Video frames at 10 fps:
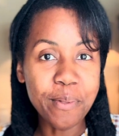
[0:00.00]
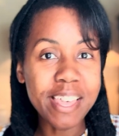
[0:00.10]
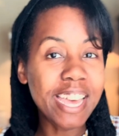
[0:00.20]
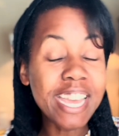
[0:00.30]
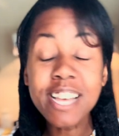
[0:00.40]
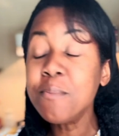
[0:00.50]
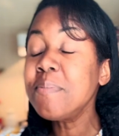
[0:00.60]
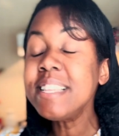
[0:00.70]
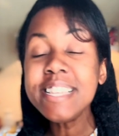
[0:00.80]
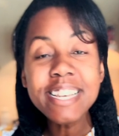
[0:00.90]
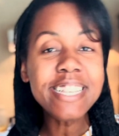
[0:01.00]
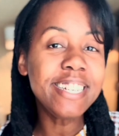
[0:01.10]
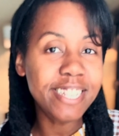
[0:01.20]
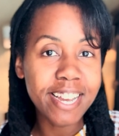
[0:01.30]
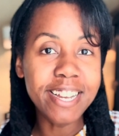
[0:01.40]
that it completely
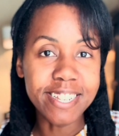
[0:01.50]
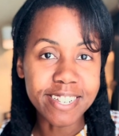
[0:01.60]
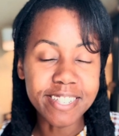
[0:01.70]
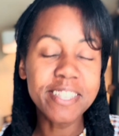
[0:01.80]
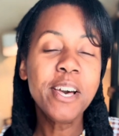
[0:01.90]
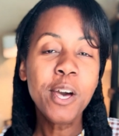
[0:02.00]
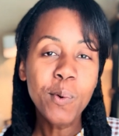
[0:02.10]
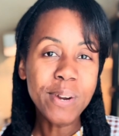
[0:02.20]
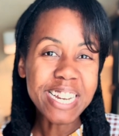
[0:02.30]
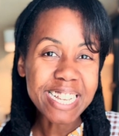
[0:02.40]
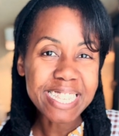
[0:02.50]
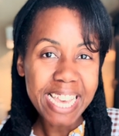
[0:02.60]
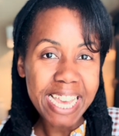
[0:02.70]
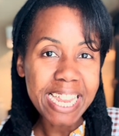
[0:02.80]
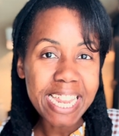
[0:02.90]
changes when it is
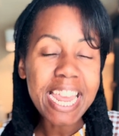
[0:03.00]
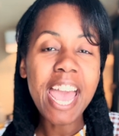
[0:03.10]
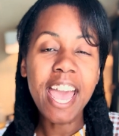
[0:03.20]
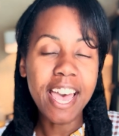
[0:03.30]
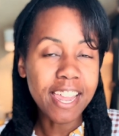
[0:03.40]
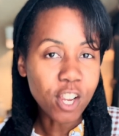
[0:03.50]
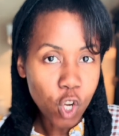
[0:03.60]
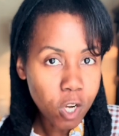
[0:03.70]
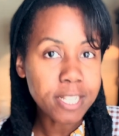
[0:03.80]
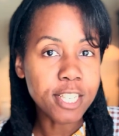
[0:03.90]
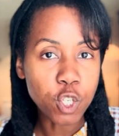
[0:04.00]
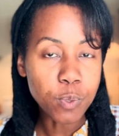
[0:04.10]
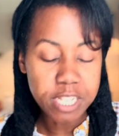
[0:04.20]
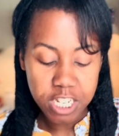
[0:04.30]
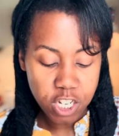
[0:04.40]
heated and cooked into a
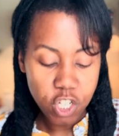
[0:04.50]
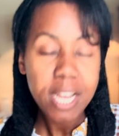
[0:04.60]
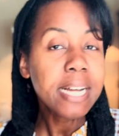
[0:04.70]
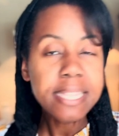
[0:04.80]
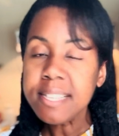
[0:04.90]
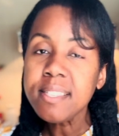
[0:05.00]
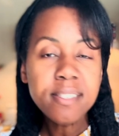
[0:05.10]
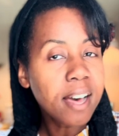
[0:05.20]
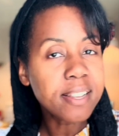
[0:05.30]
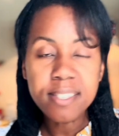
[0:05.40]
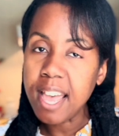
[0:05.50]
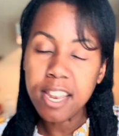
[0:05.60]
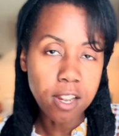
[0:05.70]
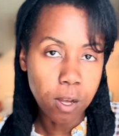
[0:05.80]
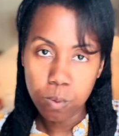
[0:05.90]
dish. This is not a
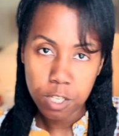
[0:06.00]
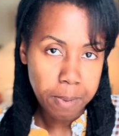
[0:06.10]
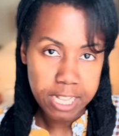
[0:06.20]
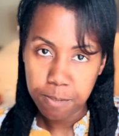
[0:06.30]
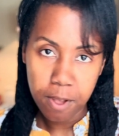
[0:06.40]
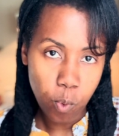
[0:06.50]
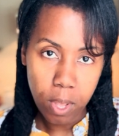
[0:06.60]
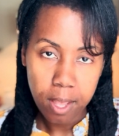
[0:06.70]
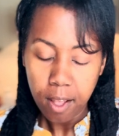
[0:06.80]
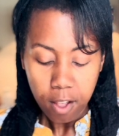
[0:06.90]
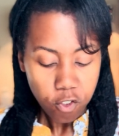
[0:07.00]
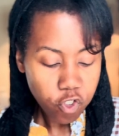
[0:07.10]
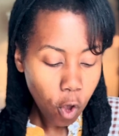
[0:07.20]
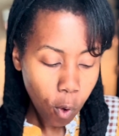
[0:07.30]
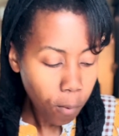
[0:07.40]
standalone spice, by the way.
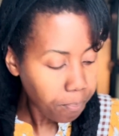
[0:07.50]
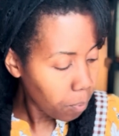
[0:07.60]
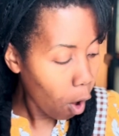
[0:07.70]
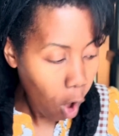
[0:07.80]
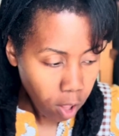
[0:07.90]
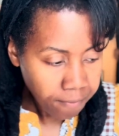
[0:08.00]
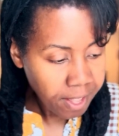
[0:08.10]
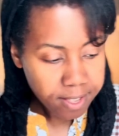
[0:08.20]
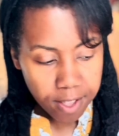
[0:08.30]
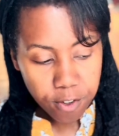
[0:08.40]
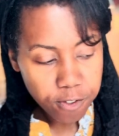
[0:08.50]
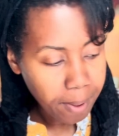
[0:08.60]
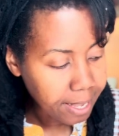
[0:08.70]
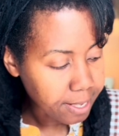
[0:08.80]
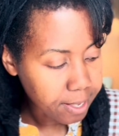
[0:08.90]
So all of these other
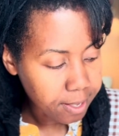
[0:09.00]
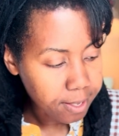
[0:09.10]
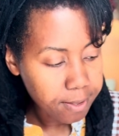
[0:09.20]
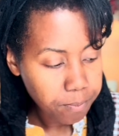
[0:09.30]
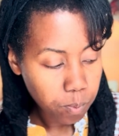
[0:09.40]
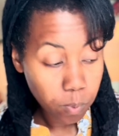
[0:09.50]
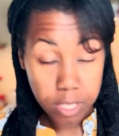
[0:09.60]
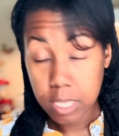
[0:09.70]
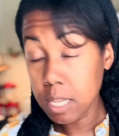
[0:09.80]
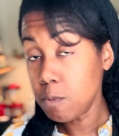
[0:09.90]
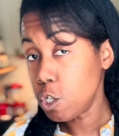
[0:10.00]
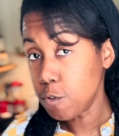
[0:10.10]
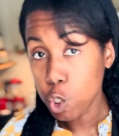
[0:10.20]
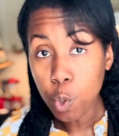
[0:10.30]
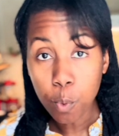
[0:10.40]
spices, with exception of
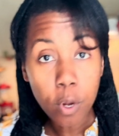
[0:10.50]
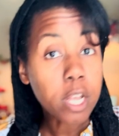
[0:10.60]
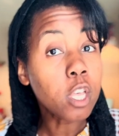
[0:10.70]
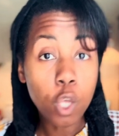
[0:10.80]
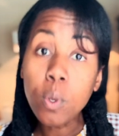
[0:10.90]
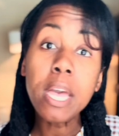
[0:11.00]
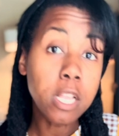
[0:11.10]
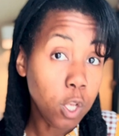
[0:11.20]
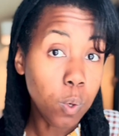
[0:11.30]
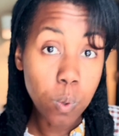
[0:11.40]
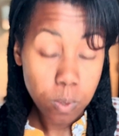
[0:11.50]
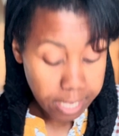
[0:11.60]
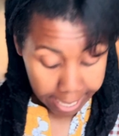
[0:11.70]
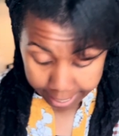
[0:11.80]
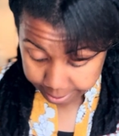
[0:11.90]
turmeric, you can use
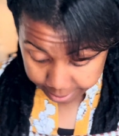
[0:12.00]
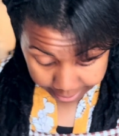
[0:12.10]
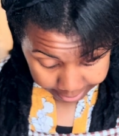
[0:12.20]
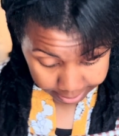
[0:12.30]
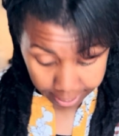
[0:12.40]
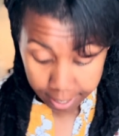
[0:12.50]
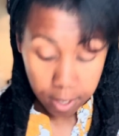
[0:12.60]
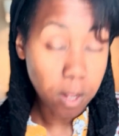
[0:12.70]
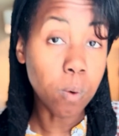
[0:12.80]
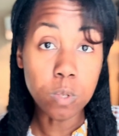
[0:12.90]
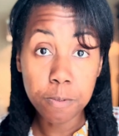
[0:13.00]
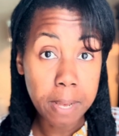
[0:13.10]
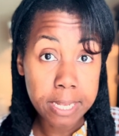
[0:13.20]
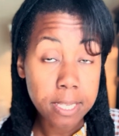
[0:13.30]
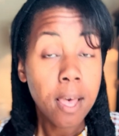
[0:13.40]
as a standalone
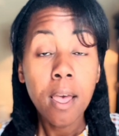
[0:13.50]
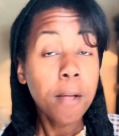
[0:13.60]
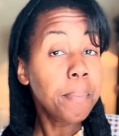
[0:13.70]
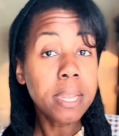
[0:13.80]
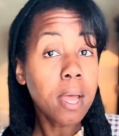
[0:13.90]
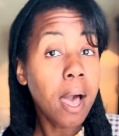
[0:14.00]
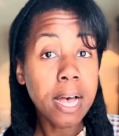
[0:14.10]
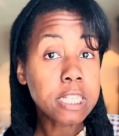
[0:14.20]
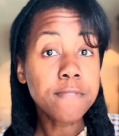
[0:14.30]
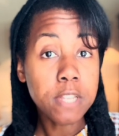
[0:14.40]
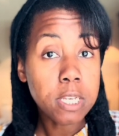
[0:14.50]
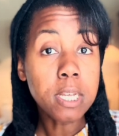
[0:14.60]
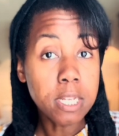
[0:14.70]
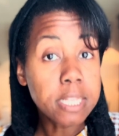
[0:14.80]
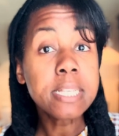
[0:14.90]
spice, but not
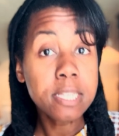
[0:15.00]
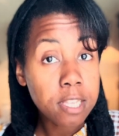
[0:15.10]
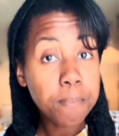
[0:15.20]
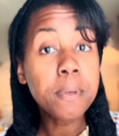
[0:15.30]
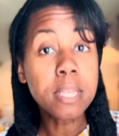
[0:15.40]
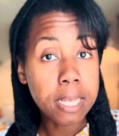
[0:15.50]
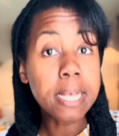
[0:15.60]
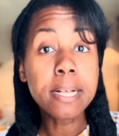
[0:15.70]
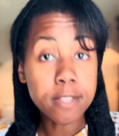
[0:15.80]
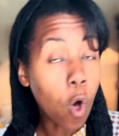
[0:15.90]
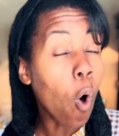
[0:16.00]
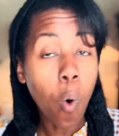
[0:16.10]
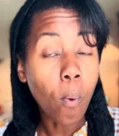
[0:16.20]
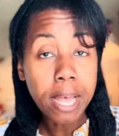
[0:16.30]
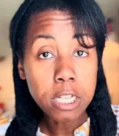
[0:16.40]
asafoetida. This typically is
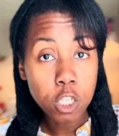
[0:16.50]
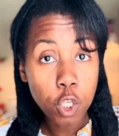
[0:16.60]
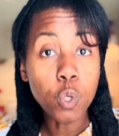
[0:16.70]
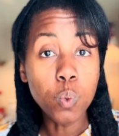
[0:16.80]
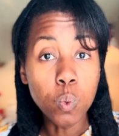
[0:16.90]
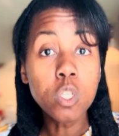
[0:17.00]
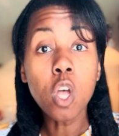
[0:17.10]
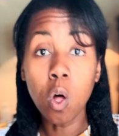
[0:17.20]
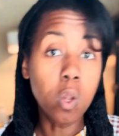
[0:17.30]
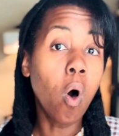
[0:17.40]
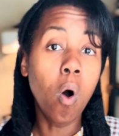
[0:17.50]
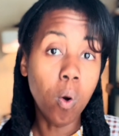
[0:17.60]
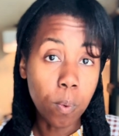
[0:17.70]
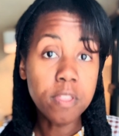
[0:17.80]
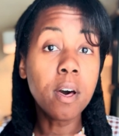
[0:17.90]
always used
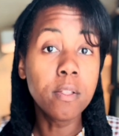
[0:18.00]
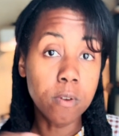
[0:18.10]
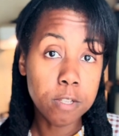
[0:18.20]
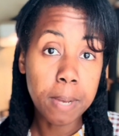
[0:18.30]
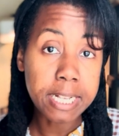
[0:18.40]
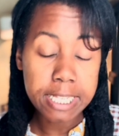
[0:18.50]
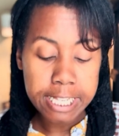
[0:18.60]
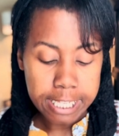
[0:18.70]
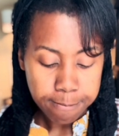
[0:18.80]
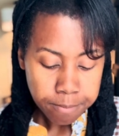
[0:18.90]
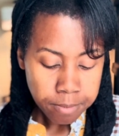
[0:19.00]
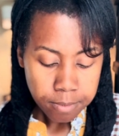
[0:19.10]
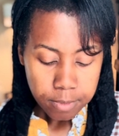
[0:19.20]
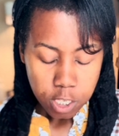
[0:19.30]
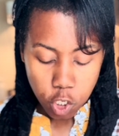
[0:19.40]
along with other spices.
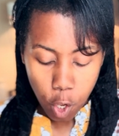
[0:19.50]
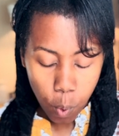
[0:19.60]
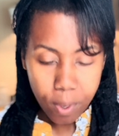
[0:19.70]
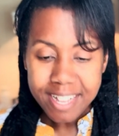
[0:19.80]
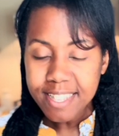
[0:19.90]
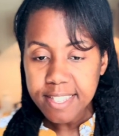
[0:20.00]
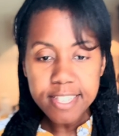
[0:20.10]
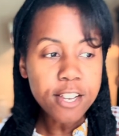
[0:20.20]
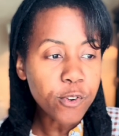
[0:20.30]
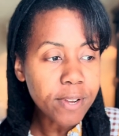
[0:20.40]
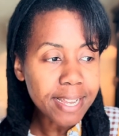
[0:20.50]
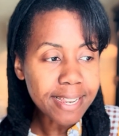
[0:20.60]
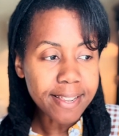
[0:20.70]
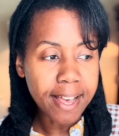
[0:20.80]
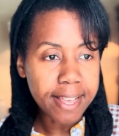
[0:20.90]
So consider it
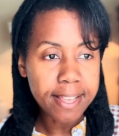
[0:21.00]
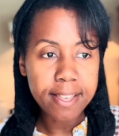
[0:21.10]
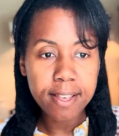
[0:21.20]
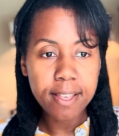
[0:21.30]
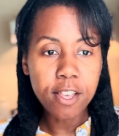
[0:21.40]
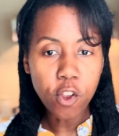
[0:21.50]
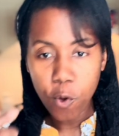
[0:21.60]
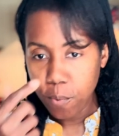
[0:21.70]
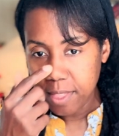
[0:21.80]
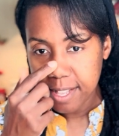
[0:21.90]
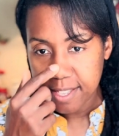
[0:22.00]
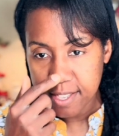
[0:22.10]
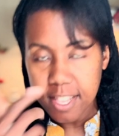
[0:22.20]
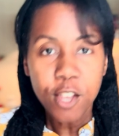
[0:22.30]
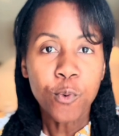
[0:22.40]
like, you know, the
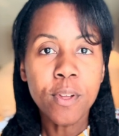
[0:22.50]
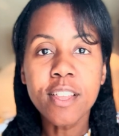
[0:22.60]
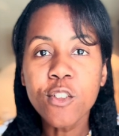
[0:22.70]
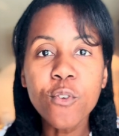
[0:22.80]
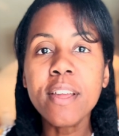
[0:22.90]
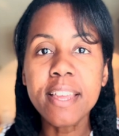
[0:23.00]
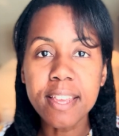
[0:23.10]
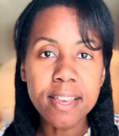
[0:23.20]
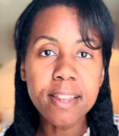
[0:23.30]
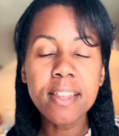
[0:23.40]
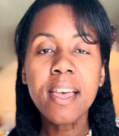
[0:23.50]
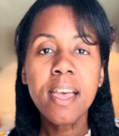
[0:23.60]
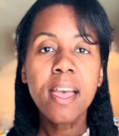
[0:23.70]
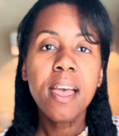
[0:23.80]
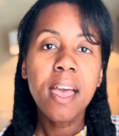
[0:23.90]
secret ingredient
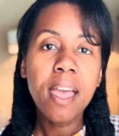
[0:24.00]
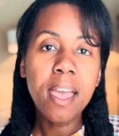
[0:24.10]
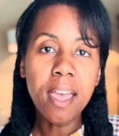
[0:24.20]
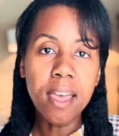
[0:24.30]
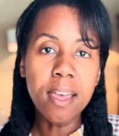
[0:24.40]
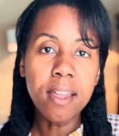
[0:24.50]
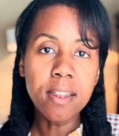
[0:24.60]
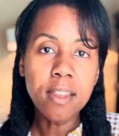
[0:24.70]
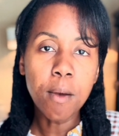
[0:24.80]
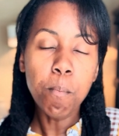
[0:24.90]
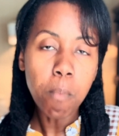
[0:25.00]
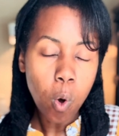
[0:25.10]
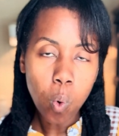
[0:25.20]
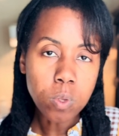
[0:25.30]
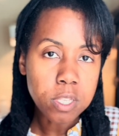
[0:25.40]
in
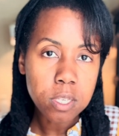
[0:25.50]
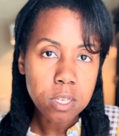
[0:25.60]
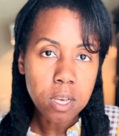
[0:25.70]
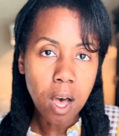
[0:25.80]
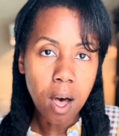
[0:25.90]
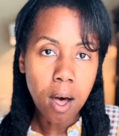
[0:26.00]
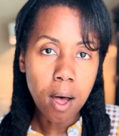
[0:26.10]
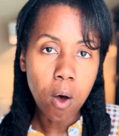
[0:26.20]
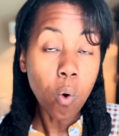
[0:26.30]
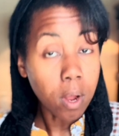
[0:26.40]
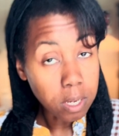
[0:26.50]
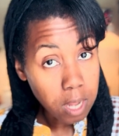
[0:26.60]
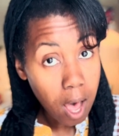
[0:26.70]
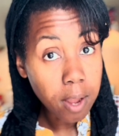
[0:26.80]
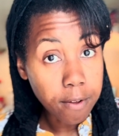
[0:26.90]
most or a
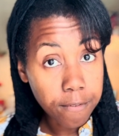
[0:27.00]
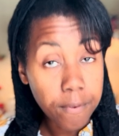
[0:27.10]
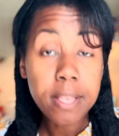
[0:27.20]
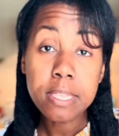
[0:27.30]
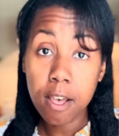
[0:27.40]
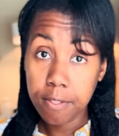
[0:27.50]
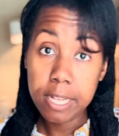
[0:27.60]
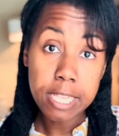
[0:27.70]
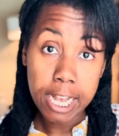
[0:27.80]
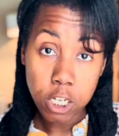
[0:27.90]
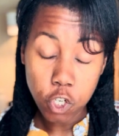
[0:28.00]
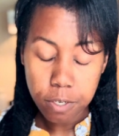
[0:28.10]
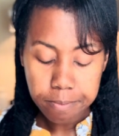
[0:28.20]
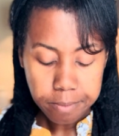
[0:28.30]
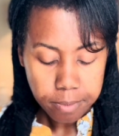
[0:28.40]
lot of Southeast
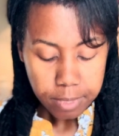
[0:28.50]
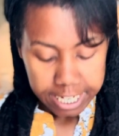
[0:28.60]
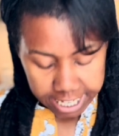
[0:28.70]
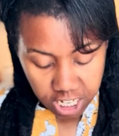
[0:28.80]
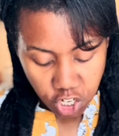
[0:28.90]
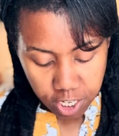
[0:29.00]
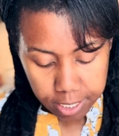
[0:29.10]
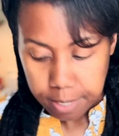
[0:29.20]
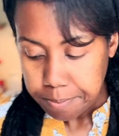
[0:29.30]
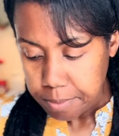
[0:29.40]
Asian dishes.